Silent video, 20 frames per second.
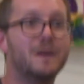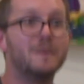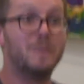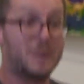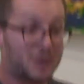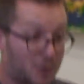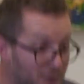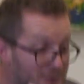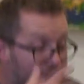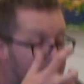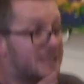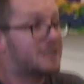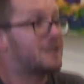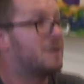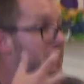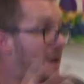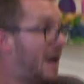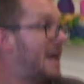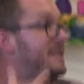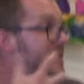Because of this
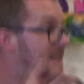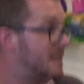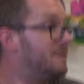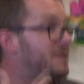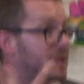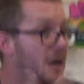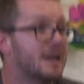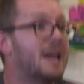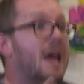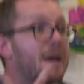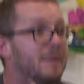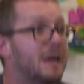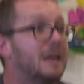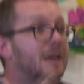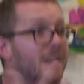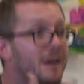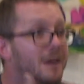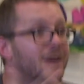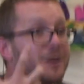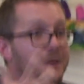competitive dynamic,
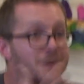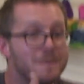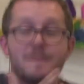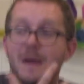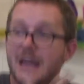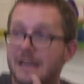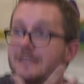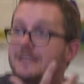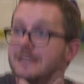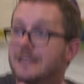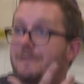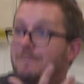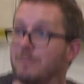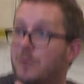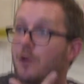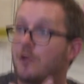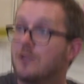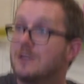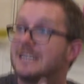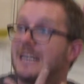competitive
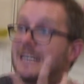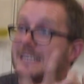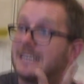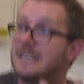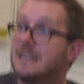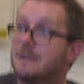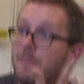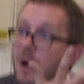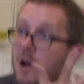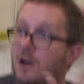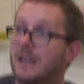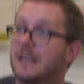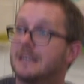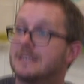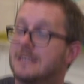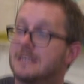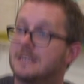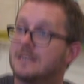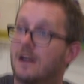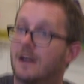process in a market
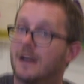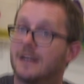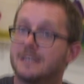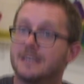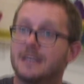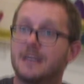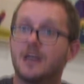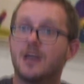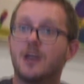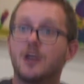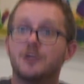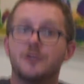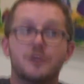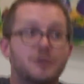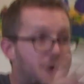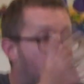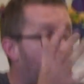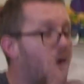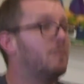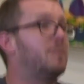society, you
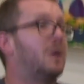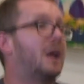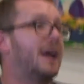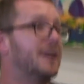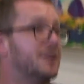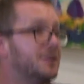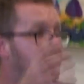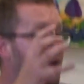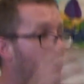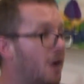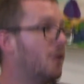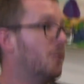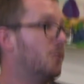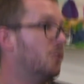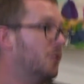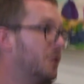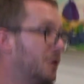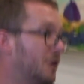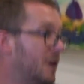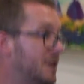can't plan, you can't
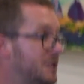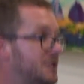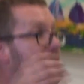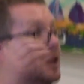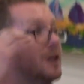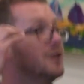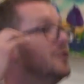organise,